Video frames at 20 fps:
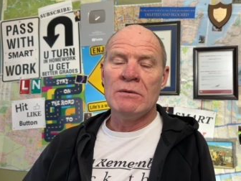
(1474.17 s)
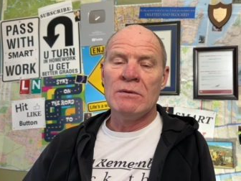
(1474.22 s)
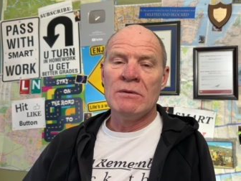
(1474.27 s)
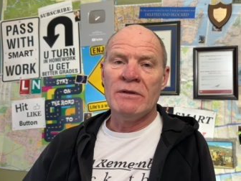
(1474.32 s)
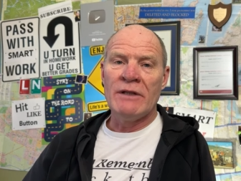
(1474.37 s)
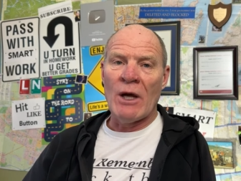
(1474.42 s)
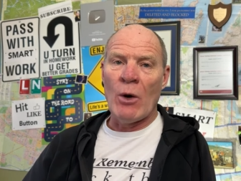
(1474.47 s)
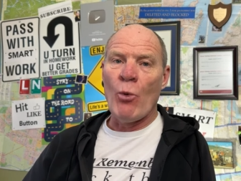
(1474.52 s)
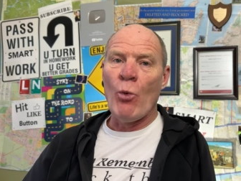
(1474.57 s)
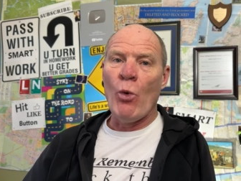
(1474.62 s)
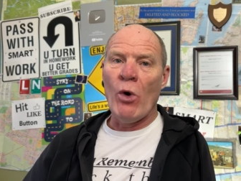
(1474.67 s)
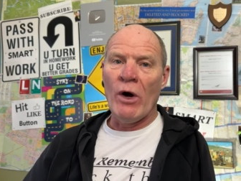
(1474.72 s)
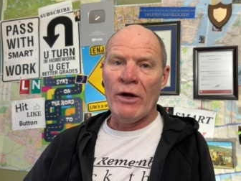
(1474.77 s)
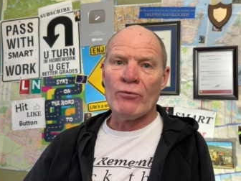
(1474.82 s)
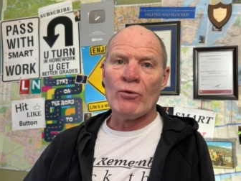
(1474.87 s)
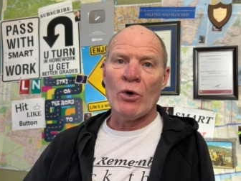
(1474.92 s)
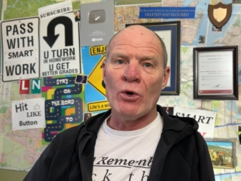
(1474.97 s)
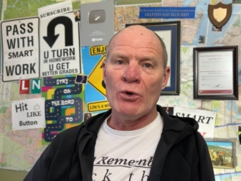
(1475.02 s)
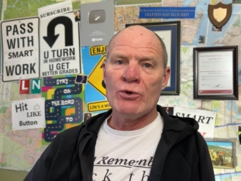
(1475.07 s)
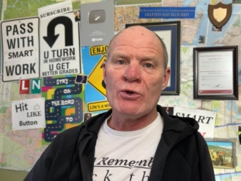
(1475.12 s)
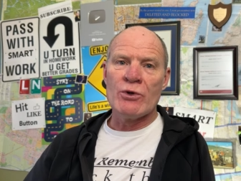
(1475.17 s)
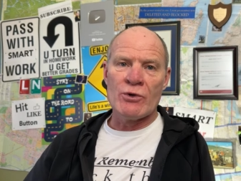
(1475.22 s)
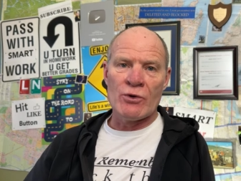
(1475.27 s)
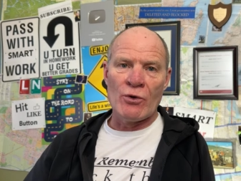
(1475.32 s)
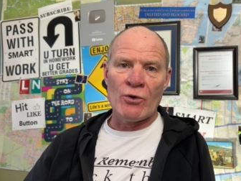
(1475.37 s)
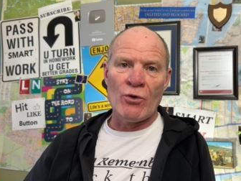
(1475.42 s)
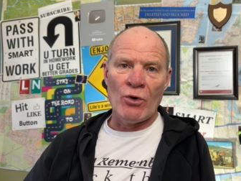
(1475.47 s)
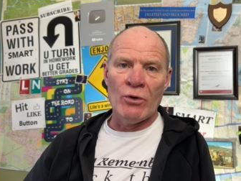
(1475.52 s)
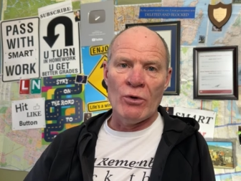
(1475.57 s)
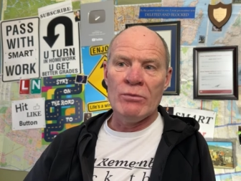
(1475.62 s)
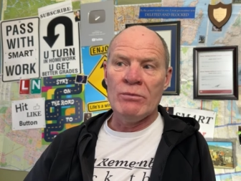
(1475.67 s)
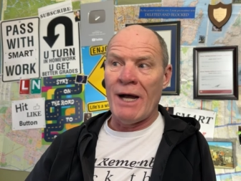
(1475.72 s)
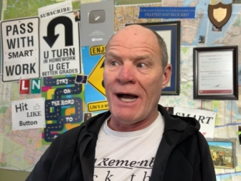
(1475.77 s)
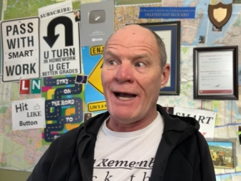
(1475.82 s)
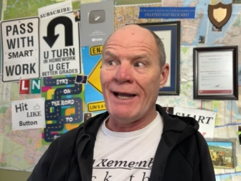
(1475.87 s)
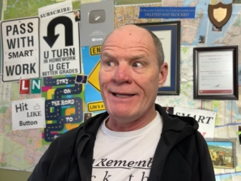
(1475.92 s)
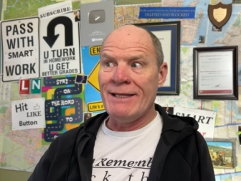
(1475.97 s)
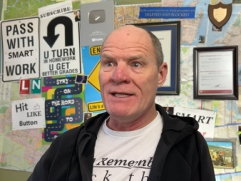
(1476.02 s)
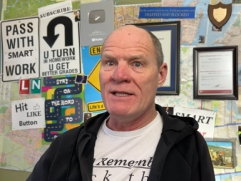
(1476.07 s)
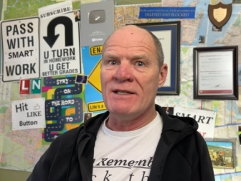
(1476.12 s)
that one road user group,
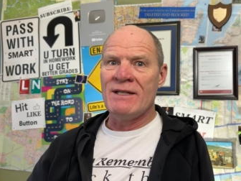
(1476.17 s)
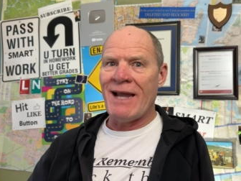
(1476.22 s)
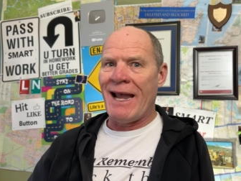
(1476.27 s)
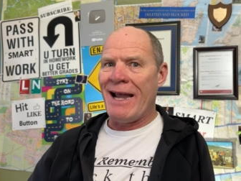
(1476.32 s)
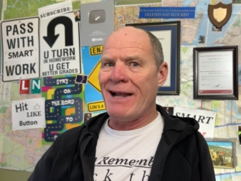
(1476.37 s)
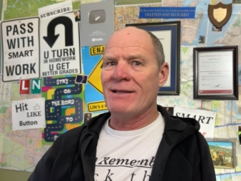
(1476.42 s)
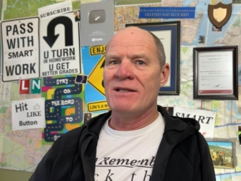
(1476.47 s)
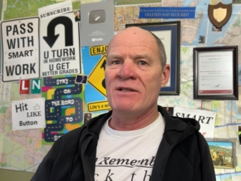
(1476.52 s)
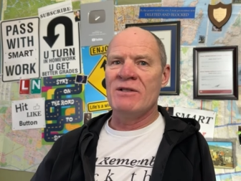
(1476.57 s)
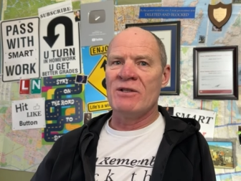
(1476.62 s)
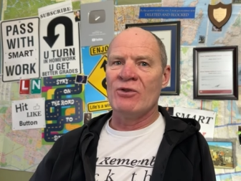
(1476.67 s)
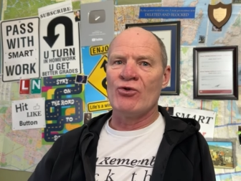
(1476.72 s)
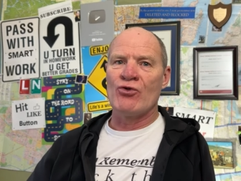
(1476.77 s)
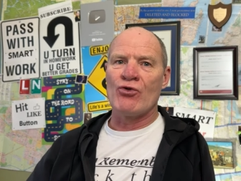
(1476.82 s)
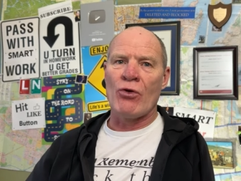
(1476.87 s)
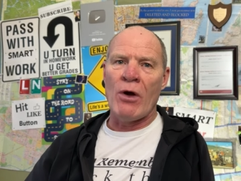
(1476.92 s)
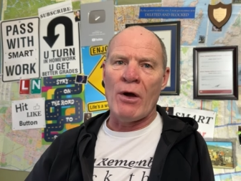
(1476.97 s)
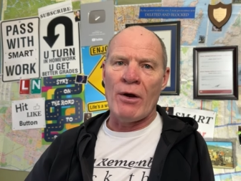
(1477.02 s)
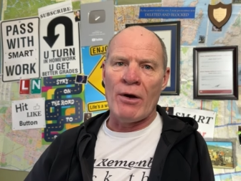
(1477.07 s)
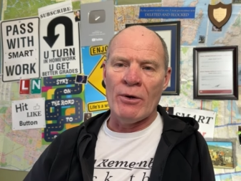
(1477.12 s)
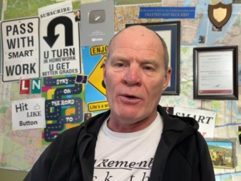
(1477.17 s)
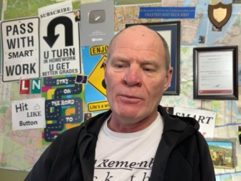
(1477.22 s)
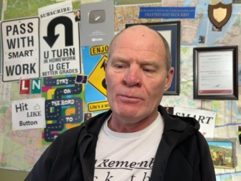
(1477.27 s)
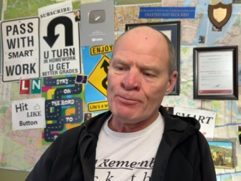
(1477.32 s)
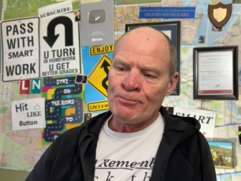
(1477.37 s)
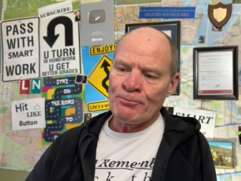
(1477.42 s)
i.e., taxis in Toronto,